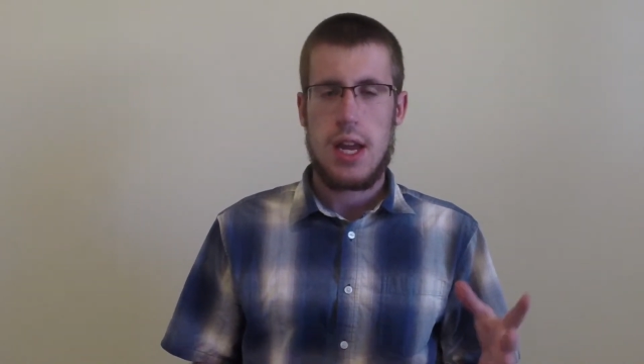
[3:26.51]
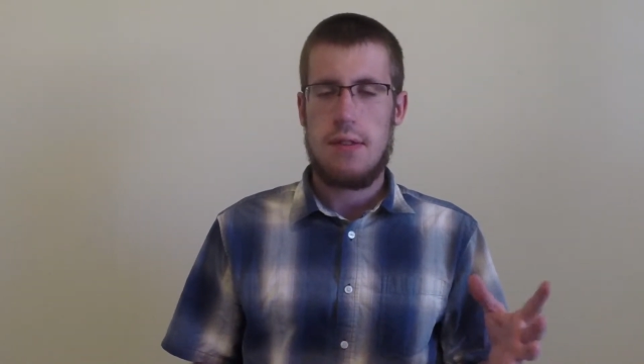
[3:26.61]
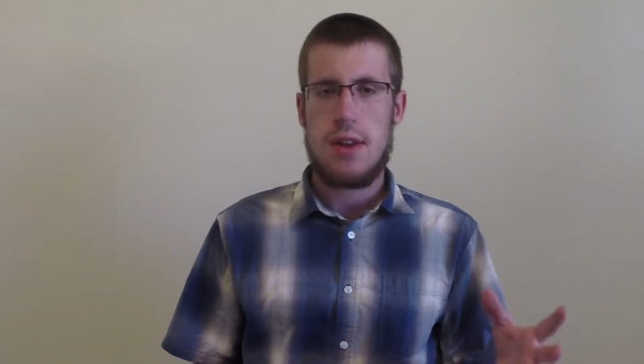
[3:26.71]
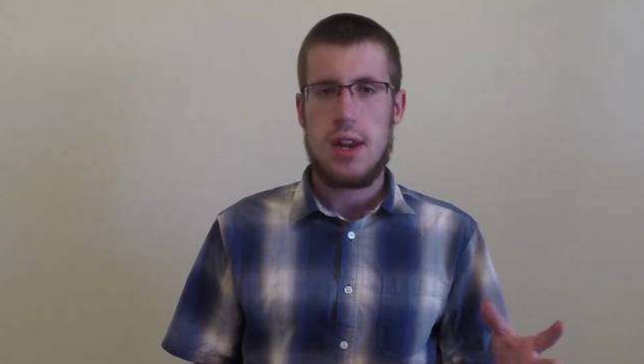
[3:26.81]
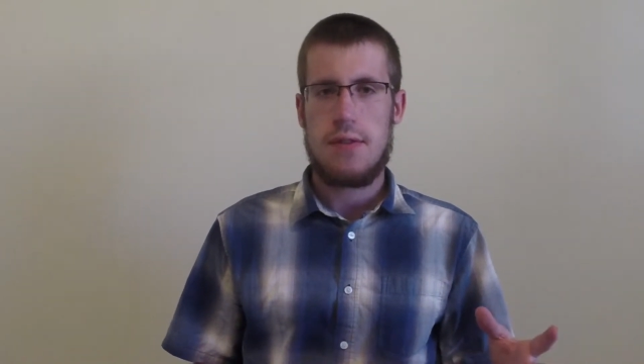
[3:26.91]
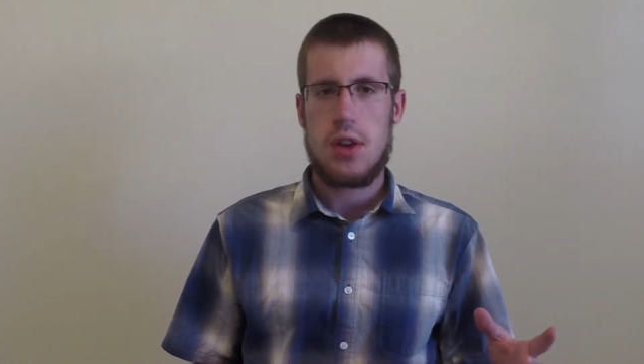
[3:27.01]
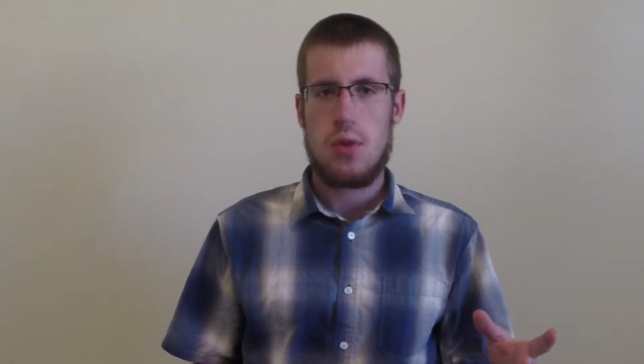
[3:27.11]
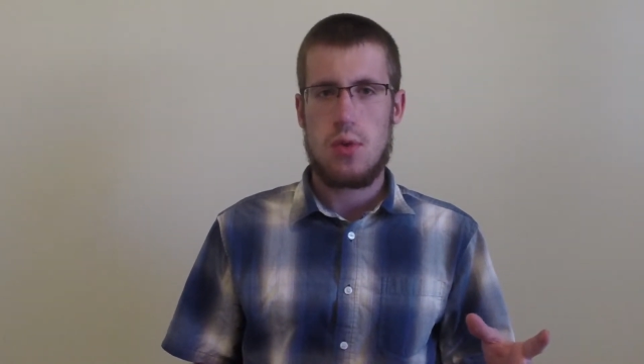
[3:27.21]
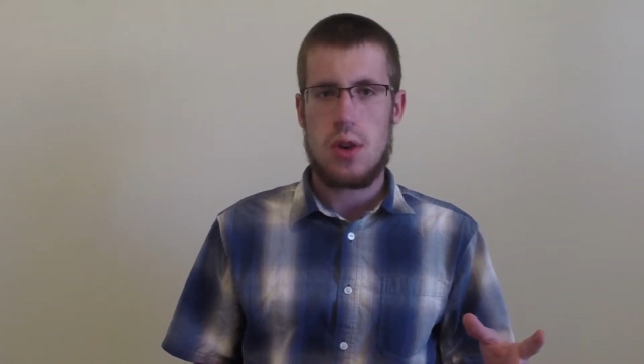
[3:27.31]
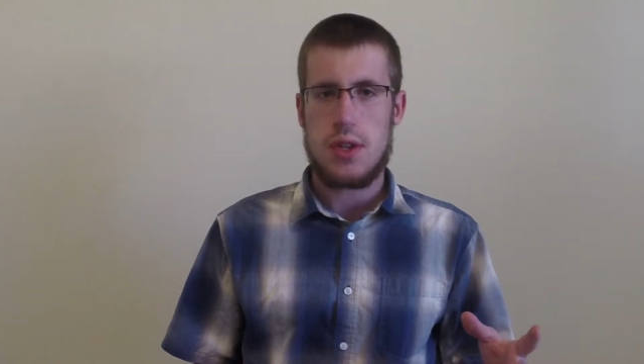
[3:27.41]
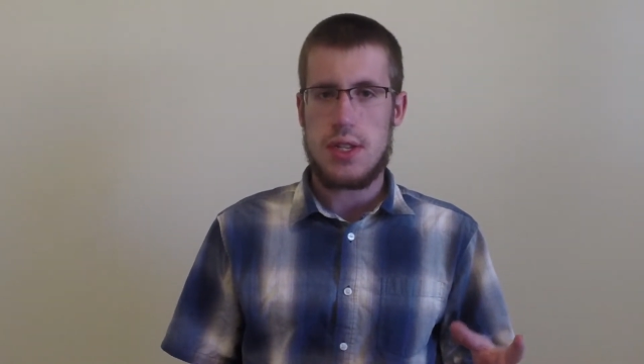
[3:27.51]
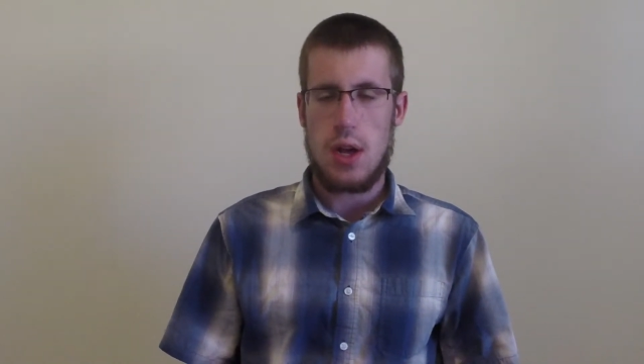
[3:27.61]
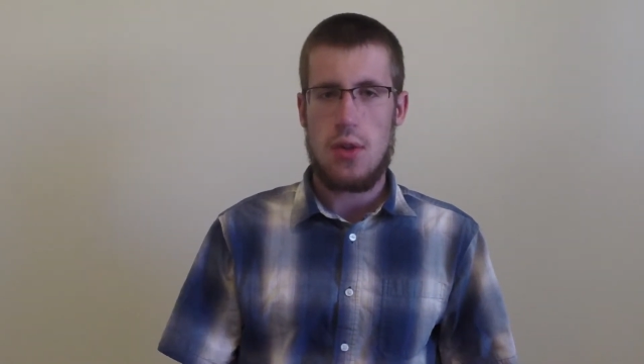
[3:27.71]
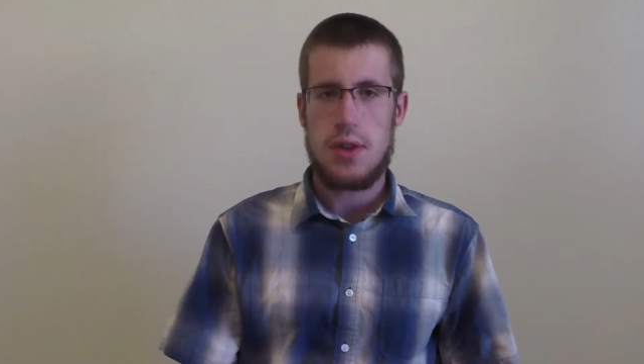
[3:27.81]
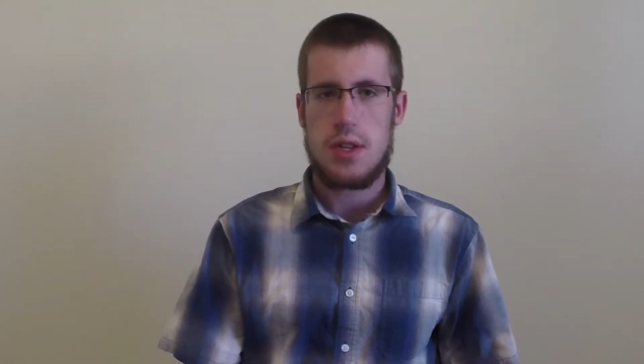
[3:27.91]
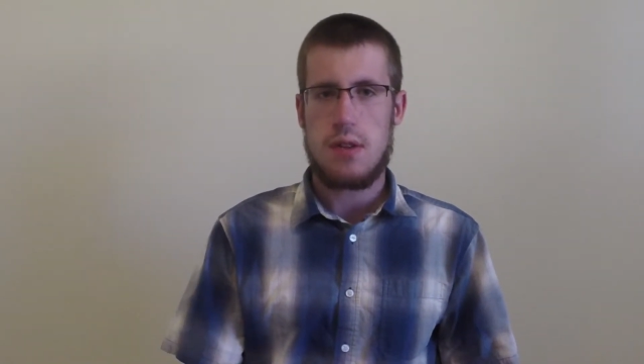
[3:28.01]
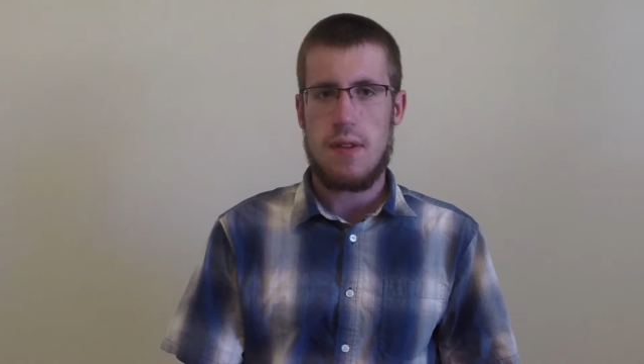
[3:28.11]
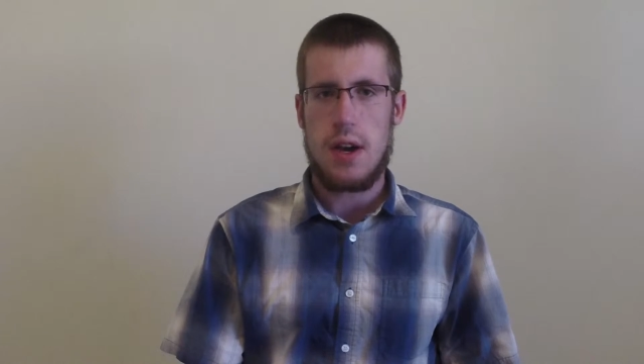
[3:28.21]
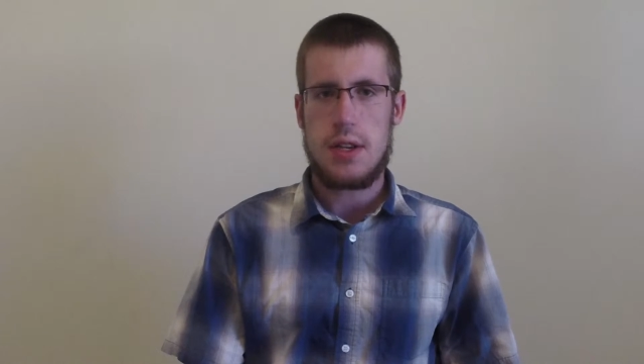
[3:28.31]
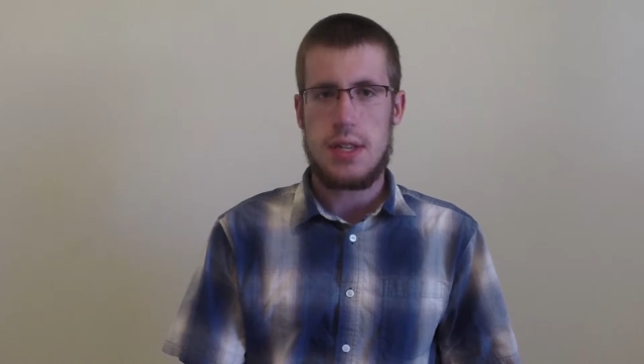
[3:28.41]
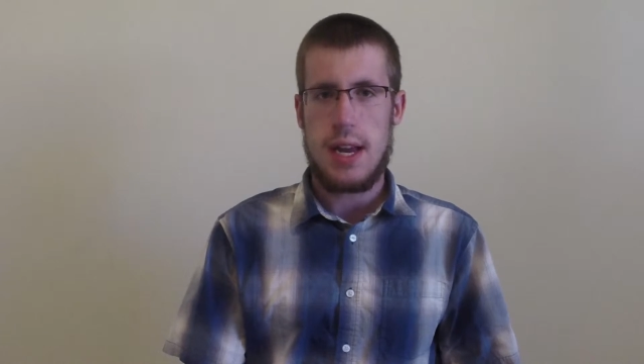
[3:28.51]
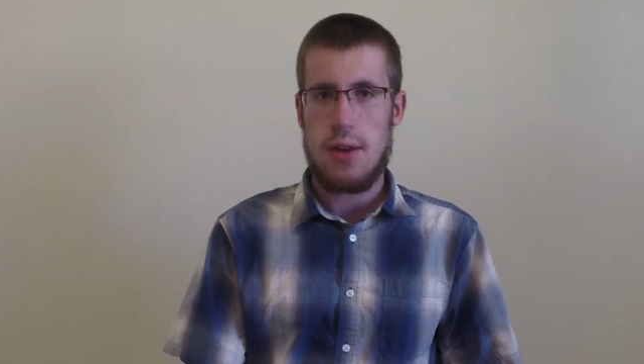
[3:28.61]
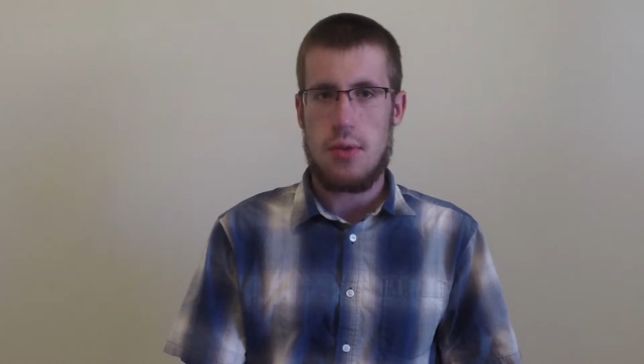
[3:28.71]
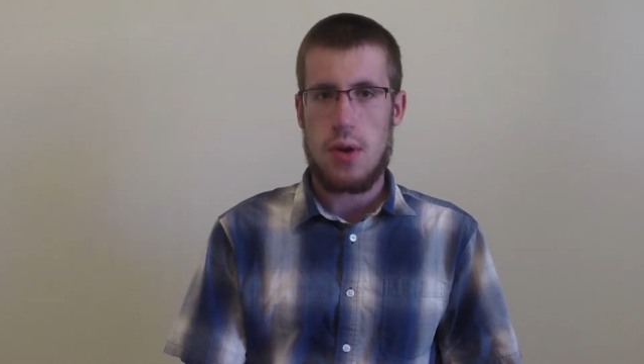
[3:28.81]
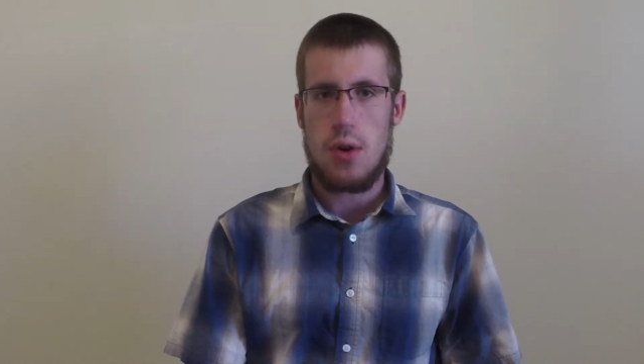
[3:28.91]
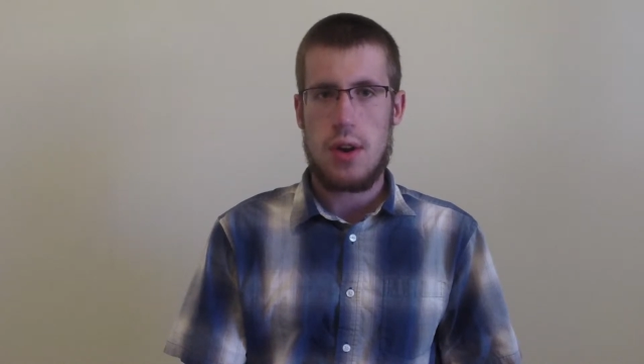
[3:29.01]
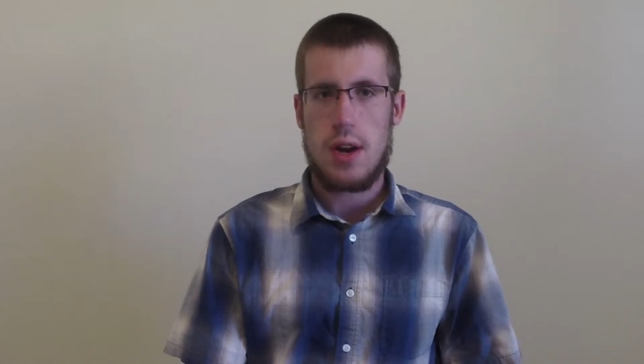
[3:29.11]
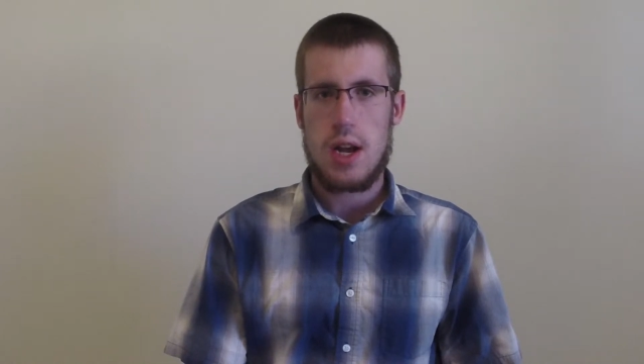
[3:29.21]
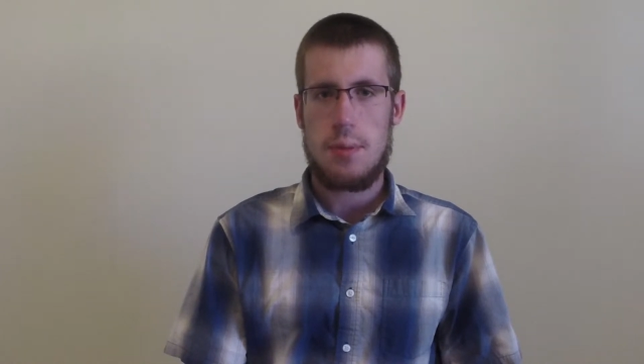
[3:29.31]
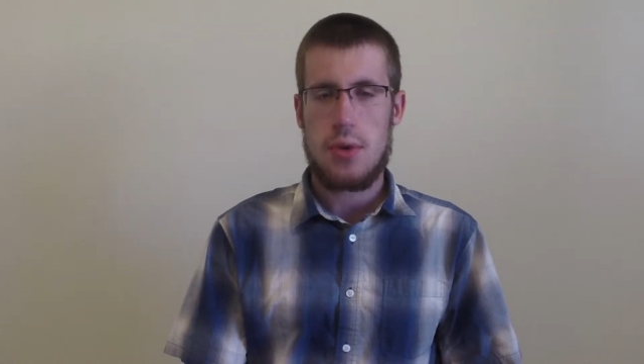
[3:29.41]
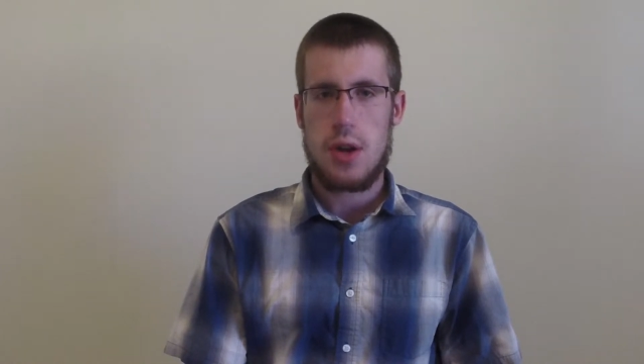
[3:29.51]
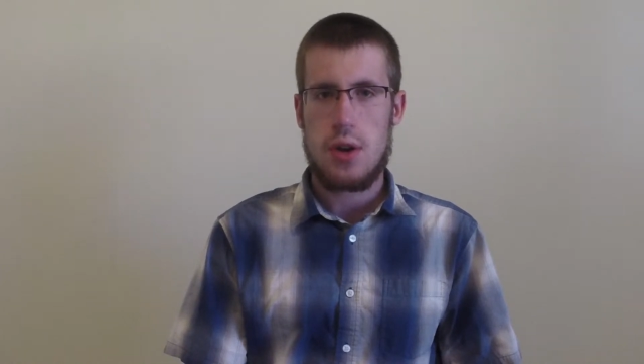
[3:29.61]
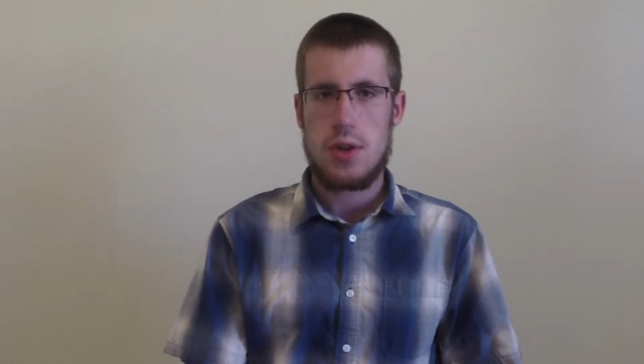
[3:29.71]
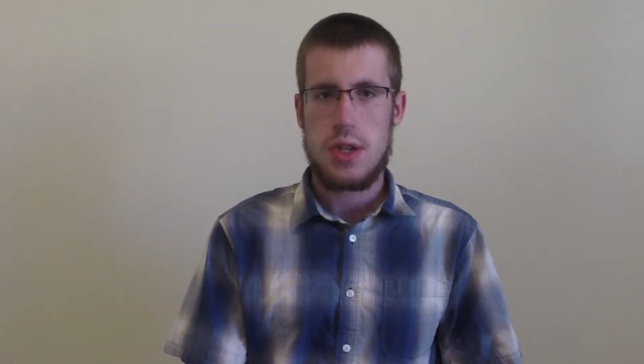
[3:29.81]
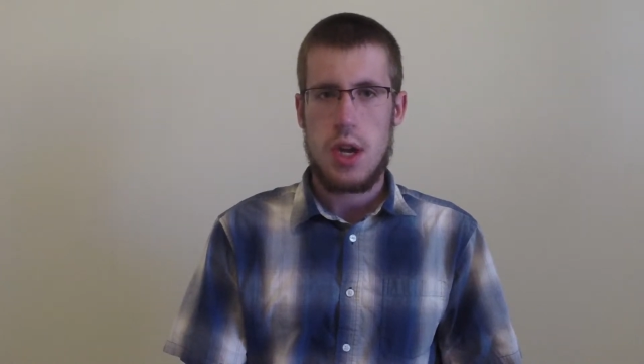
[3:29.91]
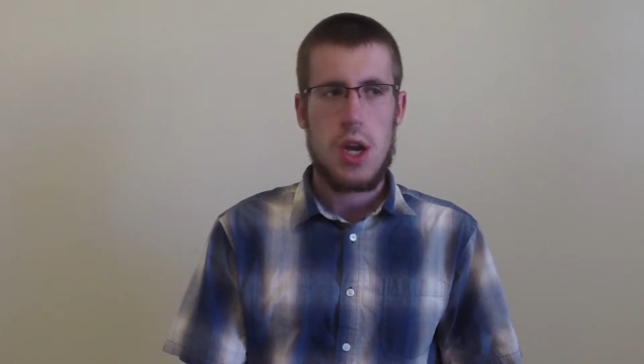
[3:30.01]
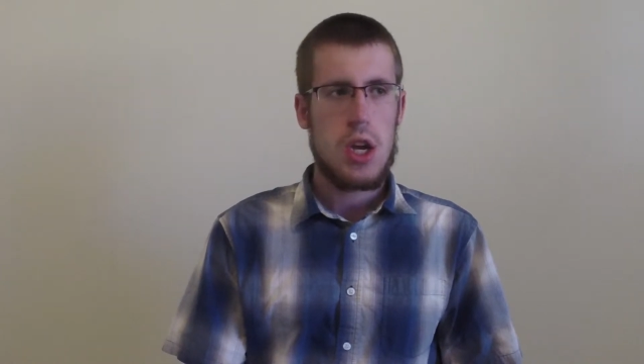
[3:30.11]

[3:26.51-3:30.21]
even if you were to sell this device down the road in a couple of years,